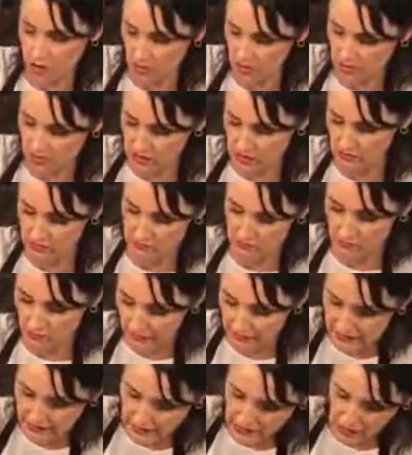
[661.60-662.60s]
because
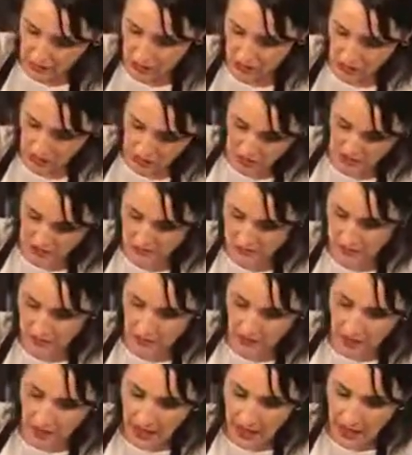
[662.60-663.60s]
money's dirty.
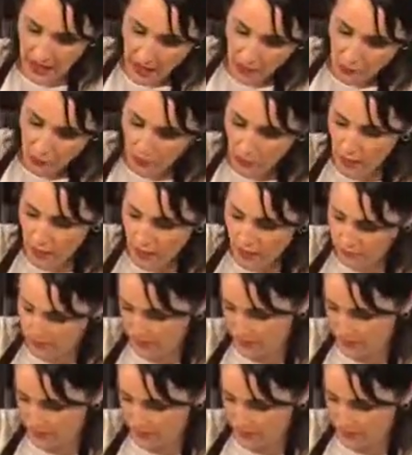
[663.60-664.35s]
And wrap